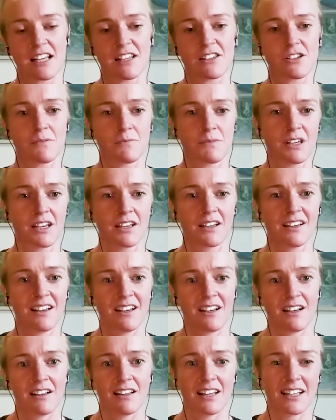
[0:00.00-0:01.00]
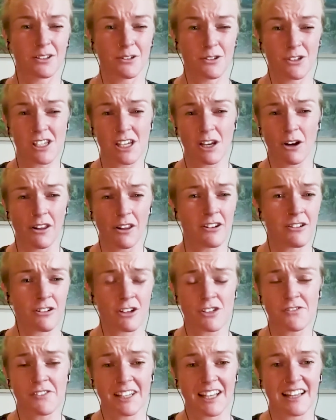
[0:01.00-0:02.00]
that something like, do you see other
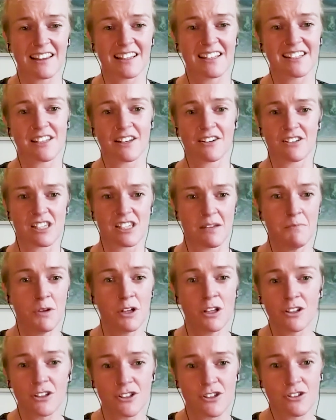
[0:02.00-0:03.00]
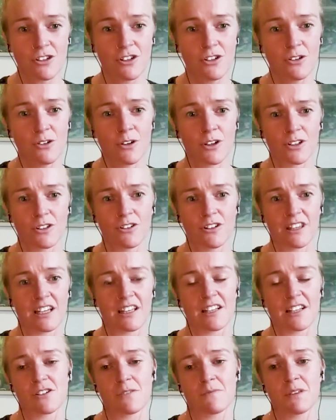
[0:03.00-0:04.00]
CrossFit athletes that are similar to you, or do you
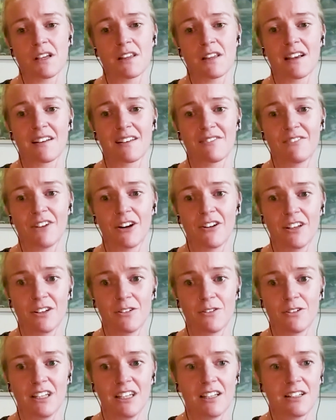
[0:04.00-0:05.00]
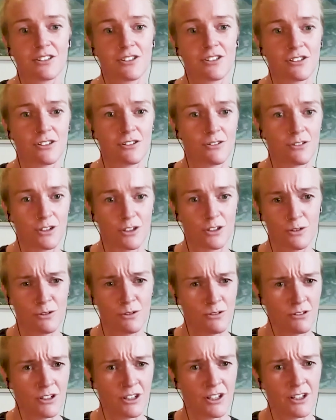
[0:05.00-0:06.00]
think that's something like very unique to
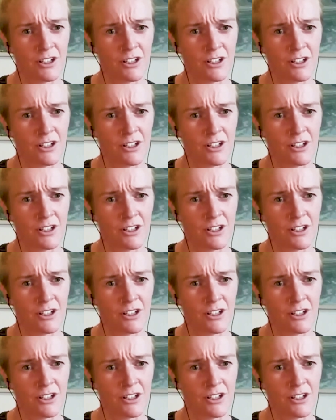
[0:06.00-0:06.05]
you?